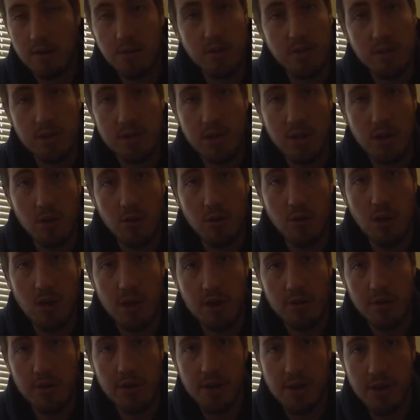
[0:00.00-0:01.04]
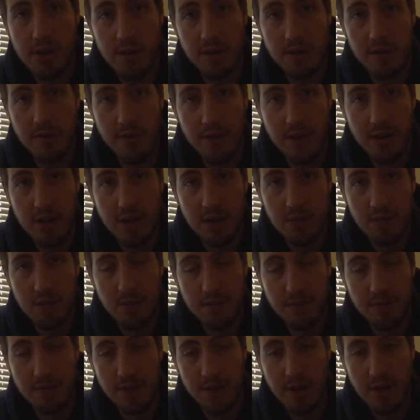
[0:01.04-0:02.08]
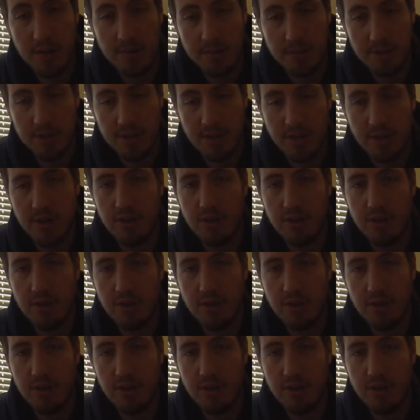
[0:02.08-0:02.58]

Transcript: do saltwater in another video, but for now I'm just going